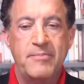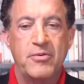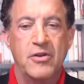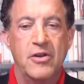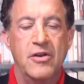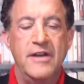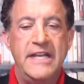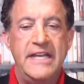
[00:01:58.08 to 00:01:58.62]

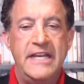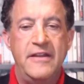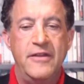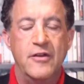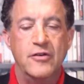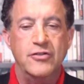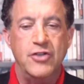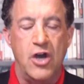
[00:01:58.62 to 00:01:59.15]
People are
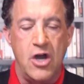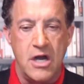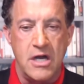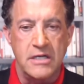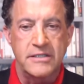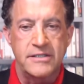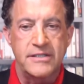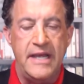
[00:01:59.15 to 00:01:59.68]
eating their
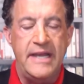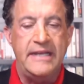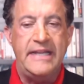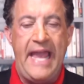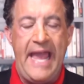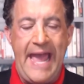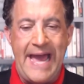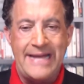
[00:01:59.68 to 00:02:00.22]
dogs
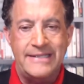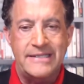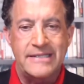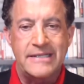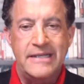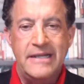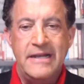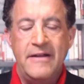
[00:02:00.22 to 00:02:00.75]
and
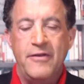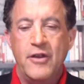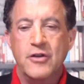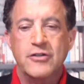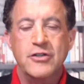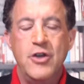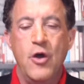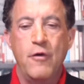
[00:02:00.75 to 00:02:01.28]
cats.
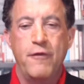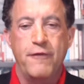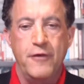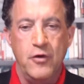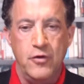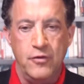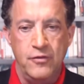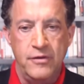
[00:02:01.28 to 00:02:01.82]
There's no
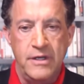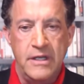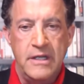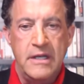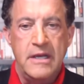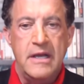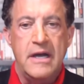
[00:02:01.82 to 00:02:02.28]
food.